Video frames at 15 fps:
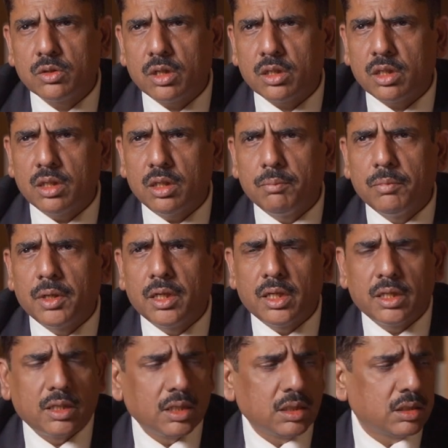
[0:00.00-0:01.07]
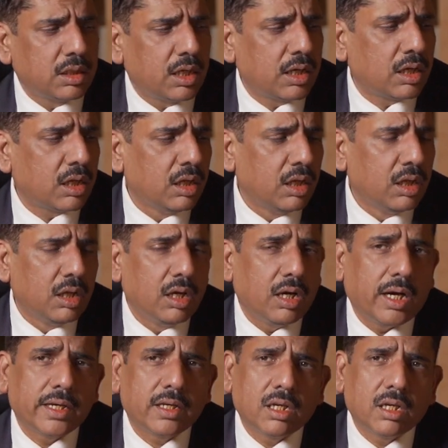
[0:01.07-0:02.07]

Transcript: So I think there are many things that I